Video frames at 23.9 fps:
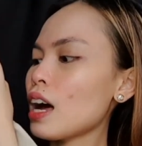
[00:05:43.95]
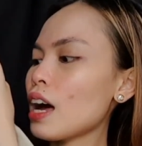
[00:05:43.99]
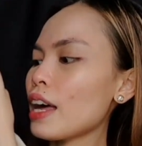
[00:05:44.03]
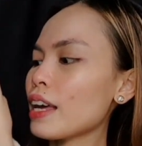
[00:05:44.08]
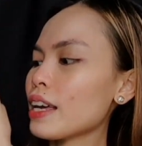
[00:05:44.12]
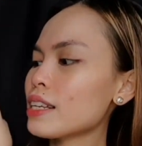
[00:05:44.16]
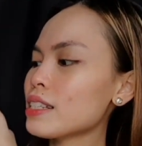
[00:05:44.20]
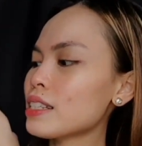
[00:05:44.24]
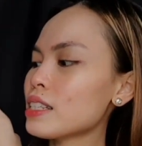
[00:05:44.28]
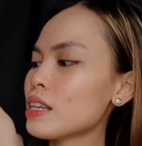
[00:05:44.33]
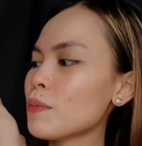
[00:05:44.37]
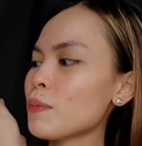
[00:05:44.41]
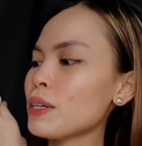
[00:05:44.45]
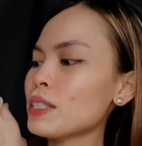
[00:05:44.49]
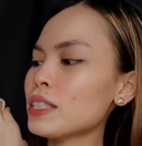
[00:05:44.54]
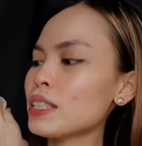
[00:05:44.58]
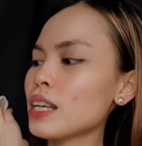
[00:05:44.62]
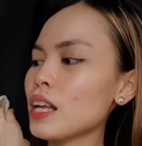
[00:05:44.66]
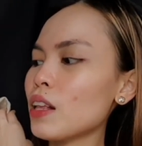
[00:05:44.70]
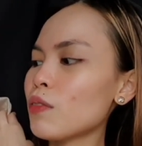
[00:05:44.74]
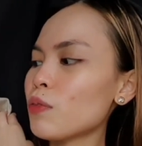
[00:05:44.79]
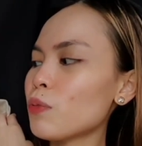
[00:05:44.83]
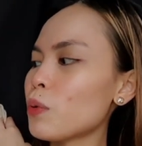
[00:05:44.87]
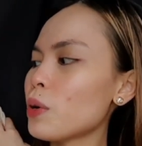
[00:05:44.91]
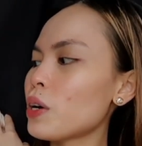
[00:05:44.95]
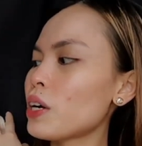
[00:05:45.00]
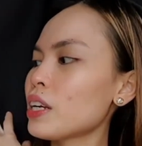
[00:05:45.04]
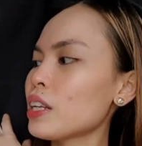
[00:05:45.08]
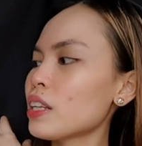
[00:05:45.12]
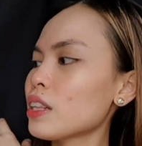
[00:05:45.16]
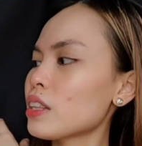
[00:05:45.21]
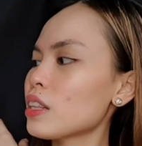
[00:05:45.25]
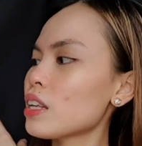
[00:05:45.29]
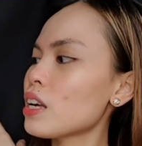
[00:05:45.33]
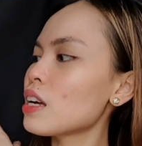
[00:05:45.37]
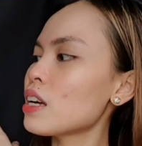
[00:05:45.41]
I can see myself
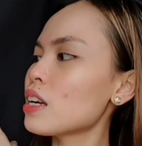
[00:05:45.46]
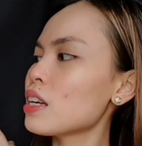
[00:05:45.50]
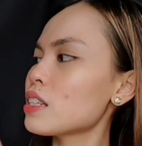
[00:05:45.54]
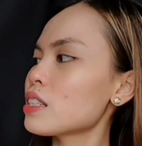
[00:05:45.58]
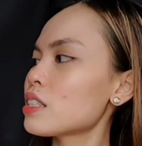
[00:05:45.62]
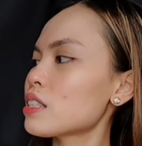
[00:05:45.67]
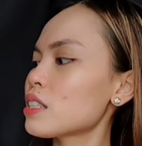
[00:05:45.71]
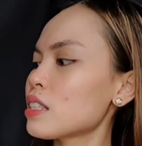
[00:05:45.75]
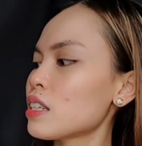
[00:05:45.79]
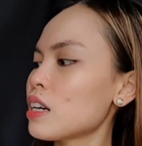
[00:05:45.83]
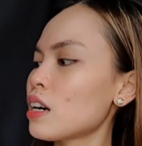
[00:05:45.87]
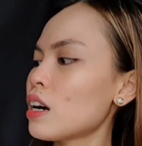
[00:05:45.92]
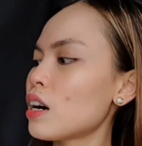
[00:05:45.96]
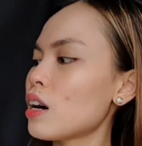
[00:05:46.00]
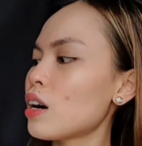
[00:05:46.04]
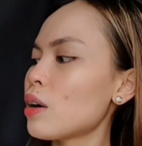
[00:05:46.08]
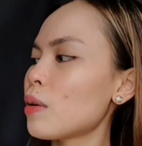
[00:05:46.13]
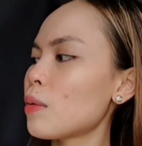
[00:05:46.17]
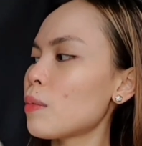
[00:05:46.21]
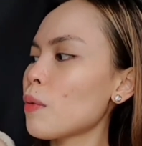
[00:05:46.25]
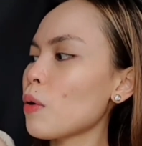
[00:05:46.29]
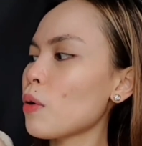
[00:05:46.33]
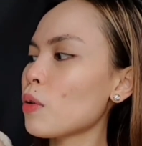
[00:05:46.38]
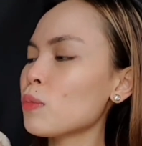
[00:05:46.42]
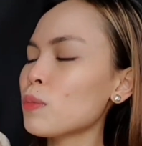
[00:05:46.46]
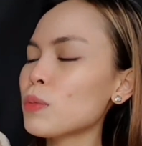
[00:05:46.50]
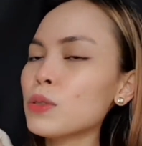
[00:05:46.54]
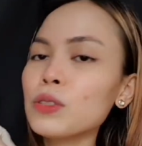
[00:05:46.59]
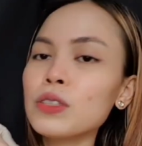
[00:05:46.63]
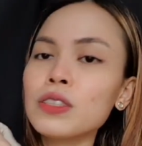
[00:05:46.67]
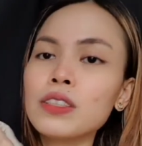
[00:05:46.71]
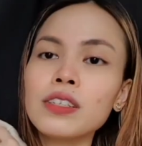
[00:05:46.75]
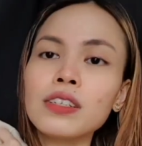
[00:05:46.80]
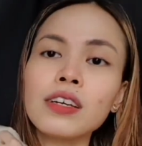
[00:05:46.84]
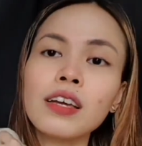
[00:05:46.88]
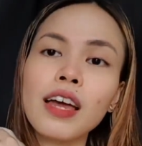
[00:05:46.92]
wearing this
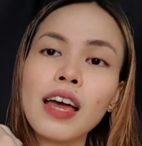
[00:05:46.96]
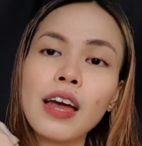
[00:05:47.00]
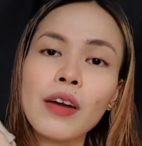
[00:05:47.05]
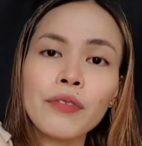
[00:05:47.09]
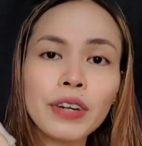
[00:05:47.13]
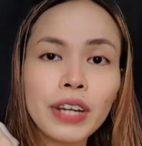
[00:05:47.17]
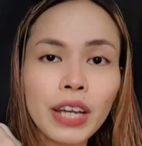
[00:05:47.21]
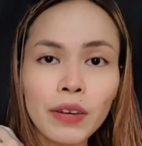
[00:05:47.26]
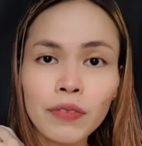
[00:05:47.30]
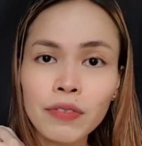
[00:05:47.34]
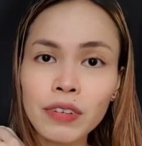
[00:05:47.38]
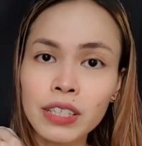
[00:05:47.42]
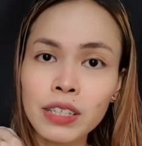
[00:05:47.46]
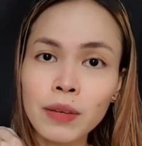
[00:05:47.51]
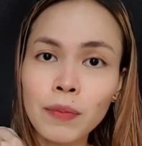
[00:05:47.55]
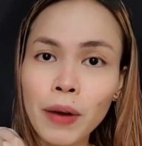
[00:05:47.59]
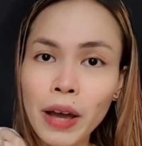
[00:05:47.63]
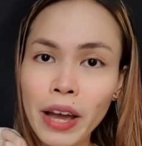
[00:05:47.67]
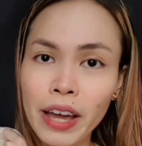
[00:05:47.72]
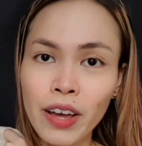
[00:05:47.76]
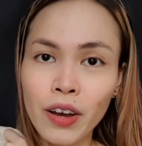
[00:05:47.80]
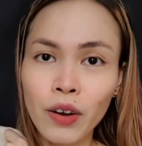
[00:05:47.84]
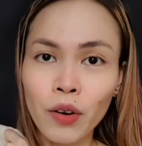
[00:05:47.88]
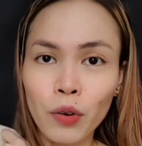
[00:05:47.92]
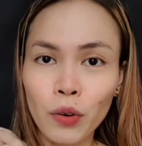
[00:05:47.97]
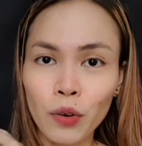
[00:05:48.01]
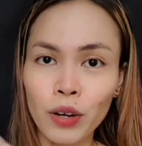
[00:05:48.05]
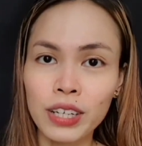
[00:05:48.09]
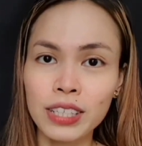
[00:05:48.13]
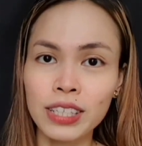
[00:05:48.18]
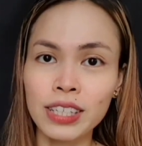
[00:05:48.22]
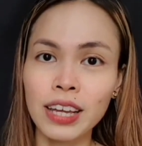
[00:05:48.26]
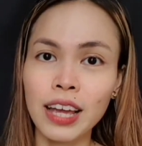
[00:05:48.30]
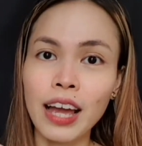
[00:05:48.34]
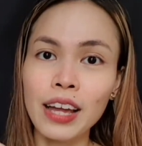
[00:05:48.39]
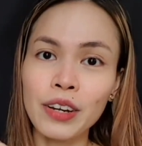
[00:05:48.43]
almost every day if nasa bahay ako
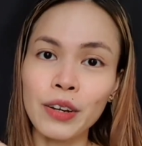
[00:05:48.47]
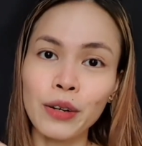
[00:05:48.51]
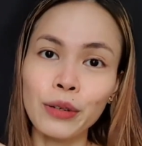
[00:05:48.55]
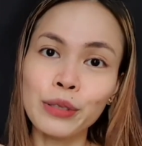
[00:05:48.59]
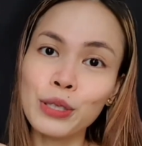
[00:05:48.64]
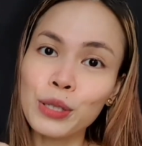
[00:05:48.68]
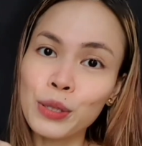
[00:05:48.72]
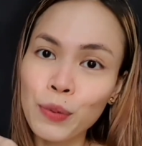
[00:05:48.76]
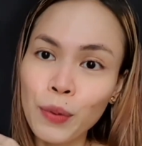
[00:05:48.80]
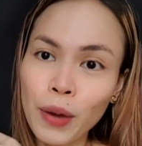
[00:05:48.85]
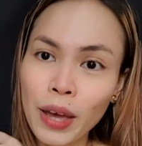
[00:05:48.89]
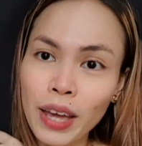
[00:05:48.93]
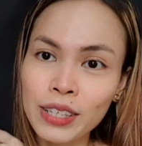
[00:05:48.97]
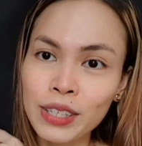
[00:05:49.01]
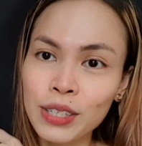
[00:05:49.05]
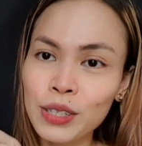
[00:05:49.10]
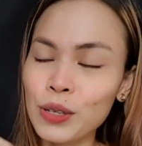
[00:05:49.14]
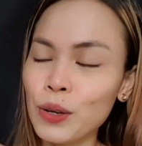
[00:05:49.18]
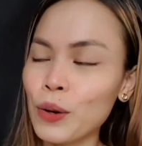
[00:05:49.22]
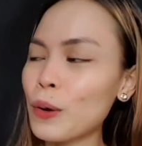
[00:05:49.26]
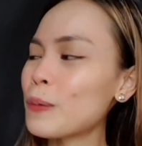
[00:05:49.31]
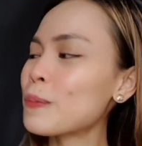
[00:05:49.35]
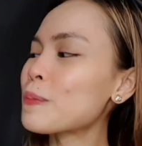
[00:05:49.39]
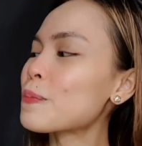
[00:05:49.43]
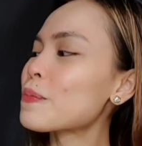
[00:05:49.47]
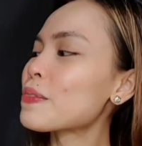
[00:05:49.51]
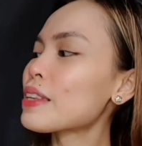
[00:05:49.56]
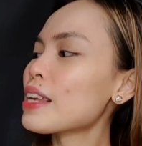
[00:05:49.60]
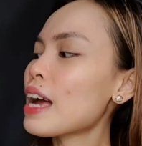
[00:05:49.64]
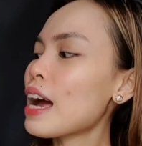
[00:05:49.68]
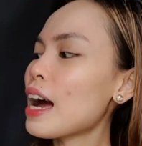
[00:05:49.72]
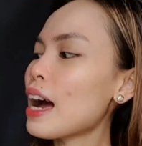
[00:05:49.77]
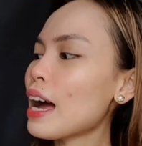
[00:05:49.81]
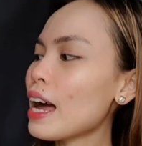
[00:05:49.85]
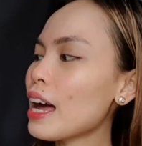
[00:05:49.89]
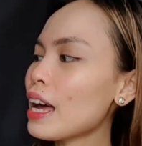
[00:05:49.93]
kasi I don't sweat. So
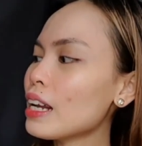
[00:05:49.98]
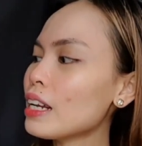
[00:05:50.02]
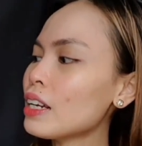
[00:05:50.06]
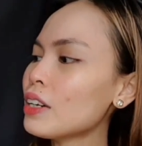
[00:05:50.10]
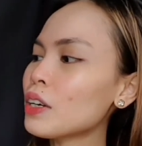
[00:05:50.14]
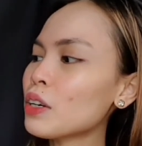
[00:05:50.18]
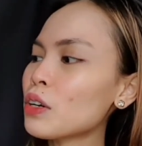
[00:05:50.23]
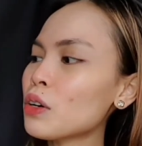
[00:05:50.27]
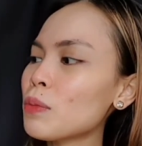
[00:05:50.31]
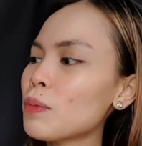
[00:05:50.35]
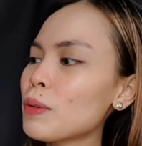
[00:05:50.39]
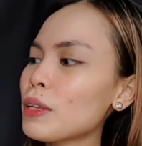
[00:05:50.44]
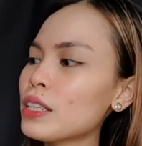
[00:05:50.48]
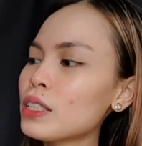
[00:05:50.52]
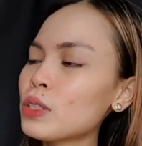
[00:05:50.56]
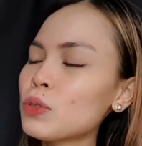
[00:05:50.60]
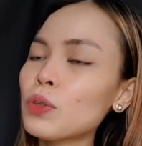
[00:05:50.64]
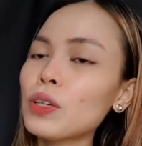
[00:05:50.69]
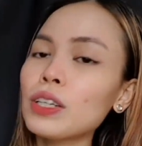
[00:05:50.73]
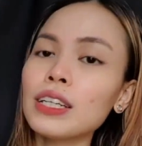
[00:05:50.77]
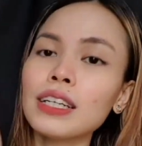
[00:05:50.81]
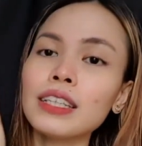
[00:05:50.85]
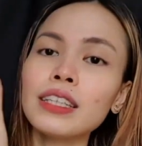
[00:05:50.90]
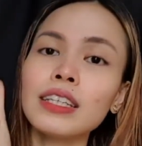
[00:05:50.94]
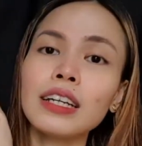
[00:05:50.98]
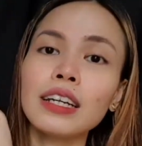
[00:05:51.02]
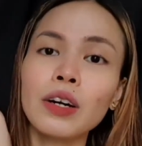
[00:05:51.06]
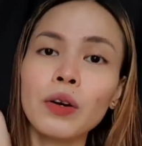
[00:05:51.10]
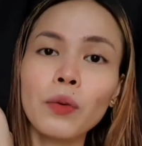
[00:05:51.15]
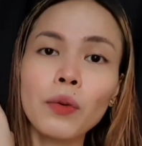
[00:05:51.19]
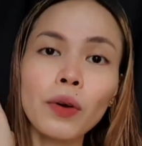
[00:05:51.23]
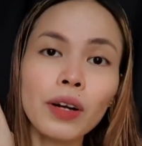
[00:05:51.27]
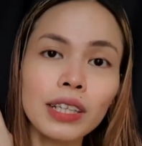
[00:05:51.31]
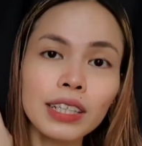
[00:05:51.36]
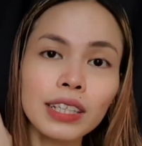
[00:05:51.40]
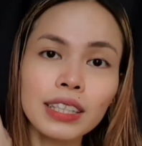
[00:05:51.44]
I highly recommend this one. Ganda
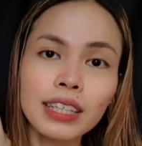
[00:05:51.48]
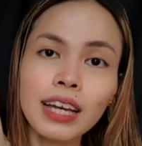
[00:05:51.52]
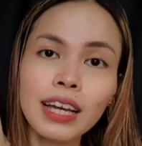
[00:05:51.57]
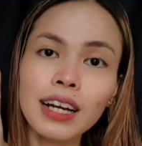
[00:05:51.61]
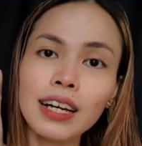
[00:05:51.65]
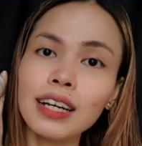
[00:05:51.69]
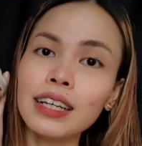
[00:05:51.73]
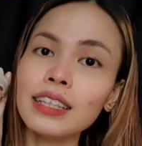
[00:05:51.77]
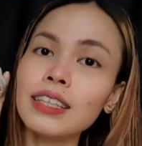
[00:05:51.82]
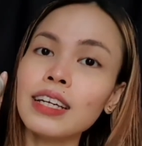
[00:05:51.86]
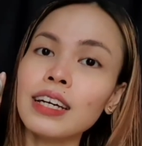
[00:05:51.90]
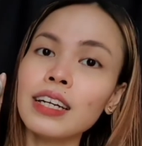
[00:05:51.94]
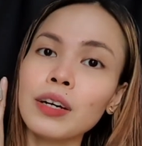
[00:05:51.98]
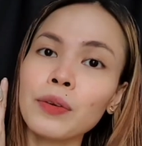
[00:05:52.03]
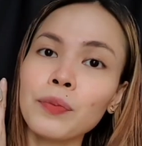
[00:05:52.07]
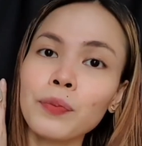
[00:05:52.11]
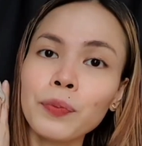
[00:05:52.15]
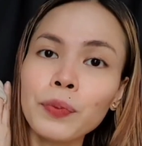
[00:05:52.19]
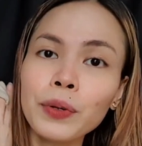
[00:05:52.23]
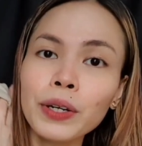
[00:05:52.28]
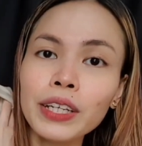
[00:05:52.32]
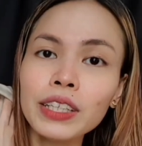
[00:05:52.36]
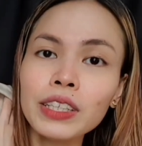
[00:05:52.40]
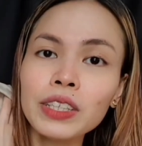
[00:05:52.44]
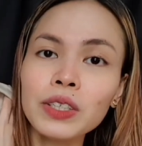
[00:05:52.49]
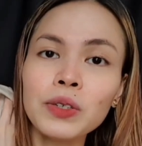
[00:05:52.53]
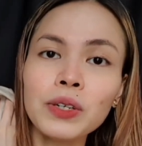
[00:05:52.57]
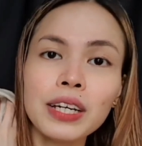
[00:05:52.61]
ng quality, ang ganda ng print.